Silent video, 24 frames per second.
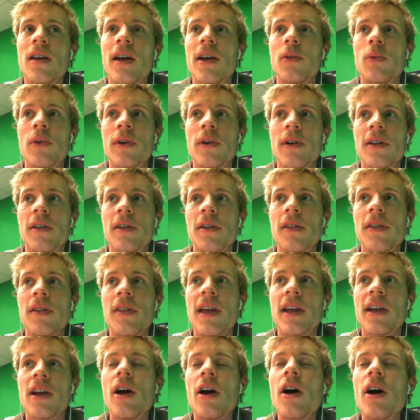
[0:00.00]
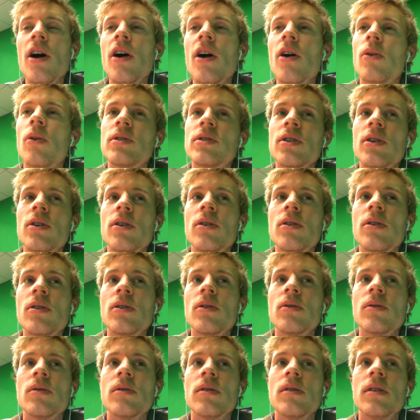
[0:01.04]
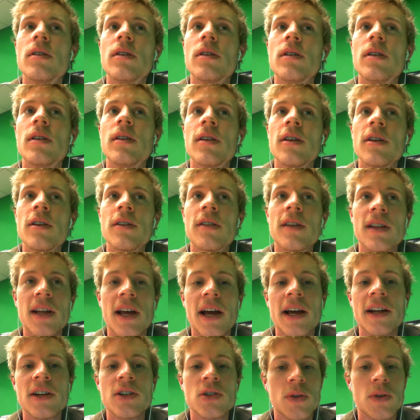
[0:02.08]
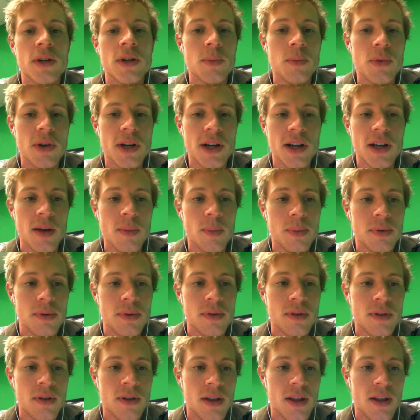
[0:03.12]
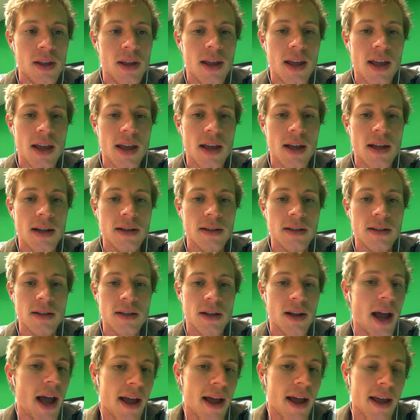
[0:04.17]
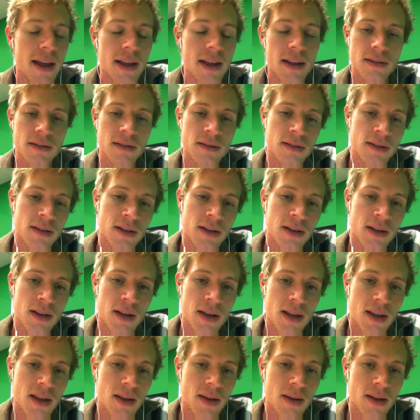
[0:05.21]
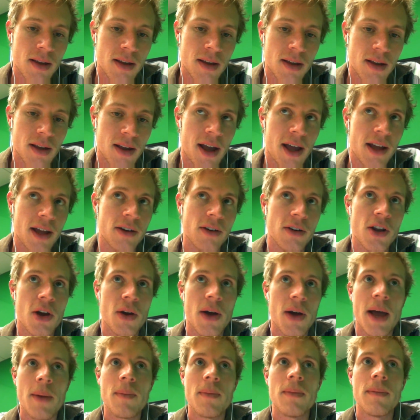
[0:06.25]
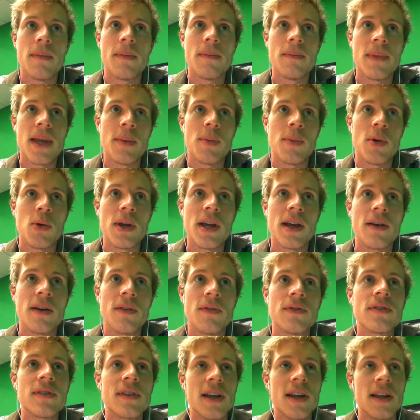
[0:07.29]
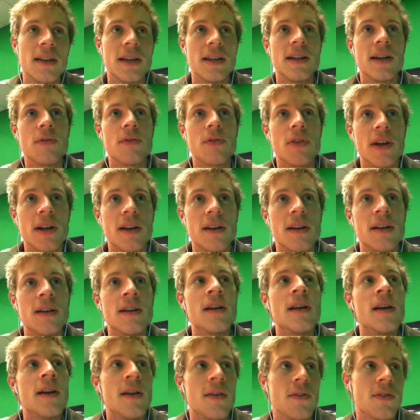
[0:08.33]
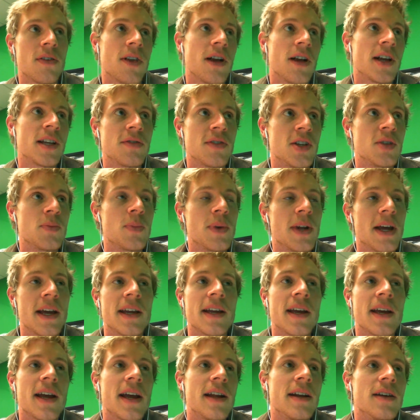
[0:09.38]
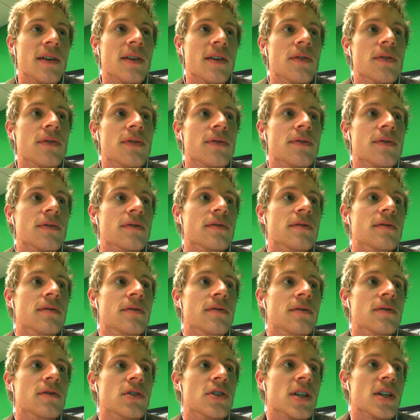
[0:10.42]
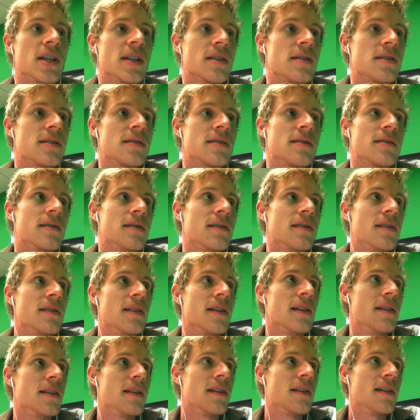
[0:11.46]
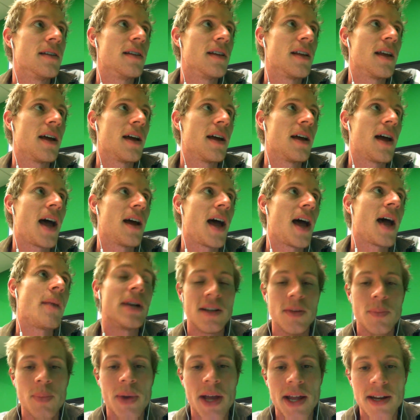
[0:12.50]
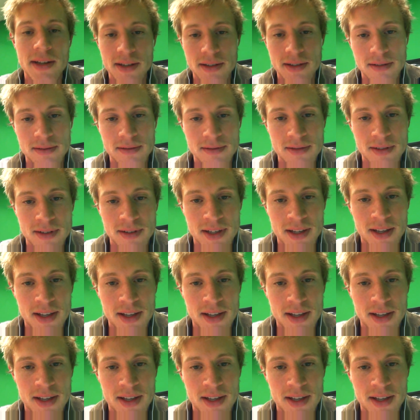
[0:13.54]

I had one other thing. Oh, so the other thing that I just want to bring up, and I don't know, maybe we have slightly different philosophies, but I kind of I'm an independent,